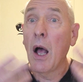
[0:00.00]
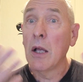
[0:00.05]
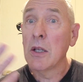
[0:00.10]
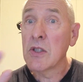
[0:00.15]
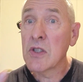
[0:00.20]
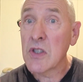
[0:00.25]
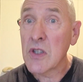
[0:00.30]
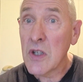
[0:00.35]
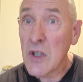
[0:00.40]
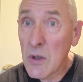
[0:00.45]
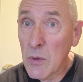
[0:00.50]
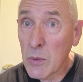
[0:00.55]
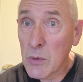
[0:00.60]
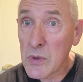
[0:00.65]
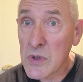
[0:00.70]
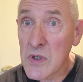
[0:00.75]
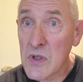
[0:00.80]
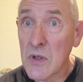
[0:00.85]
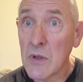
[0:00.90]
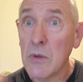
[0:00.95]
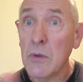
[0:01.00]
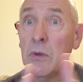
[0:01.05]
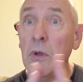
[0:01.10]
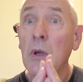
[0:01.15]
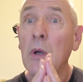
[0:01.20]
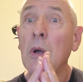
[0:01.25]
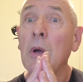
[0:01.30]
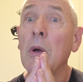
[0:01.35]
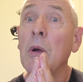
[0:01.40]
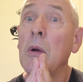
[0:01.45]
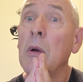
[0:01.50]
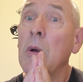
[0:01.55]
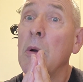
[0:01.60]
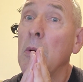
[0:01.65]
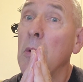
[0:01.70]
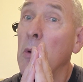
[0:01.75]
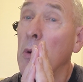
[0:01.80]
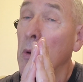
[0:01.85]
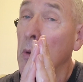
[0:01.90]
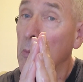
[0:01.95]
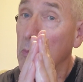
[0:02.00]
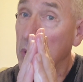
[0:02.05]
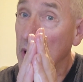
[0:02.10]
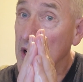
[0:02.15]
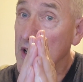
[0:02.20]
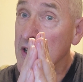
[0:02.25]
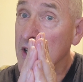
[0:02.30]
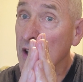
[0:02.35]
See you all soon. Please